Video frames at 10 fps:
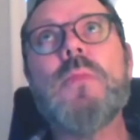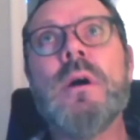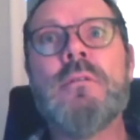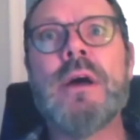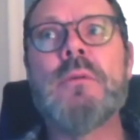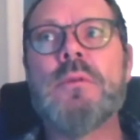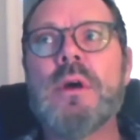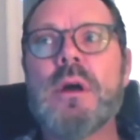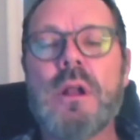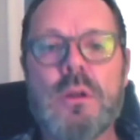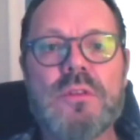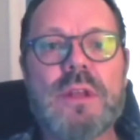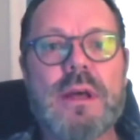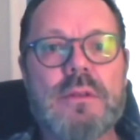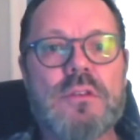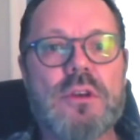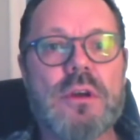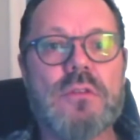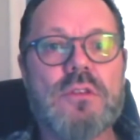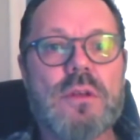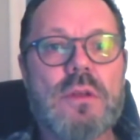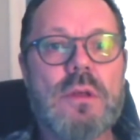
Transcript: around closing down the church.